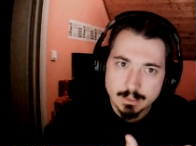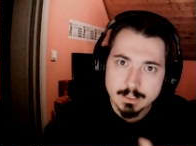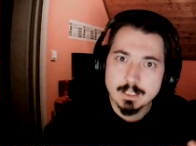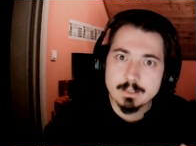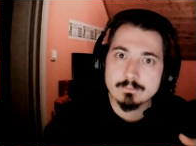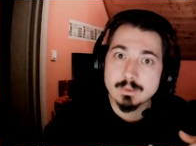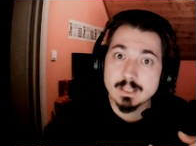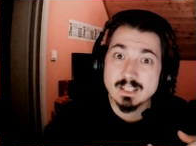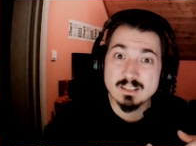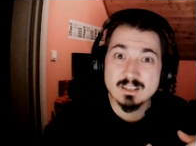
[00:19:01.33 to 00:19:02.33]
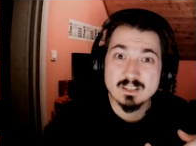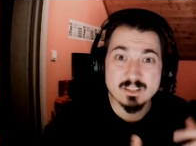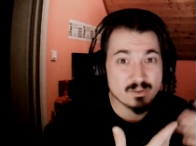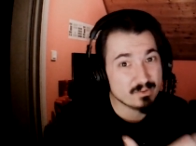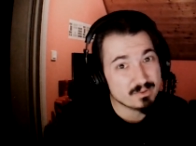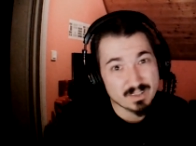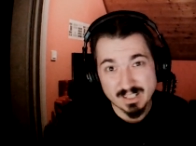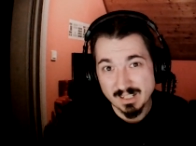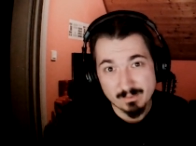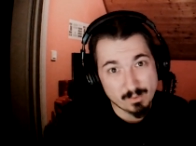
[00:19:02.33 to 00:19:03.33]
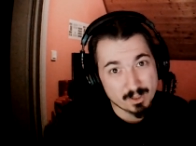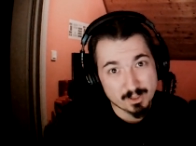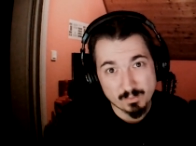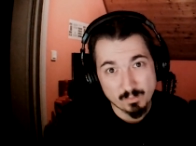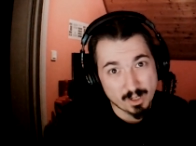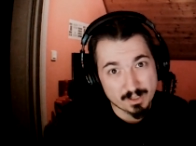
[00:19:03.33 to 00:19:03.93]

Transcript: if they don't really want to work.